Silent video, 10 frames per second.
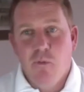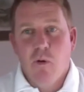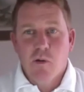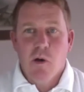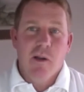
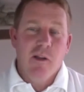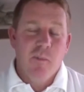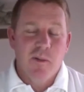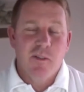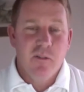worked hard and you
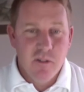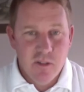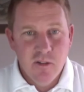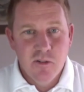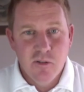must
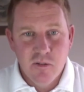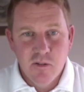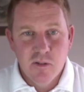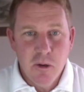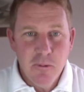continue to
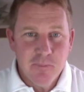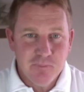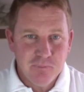do so.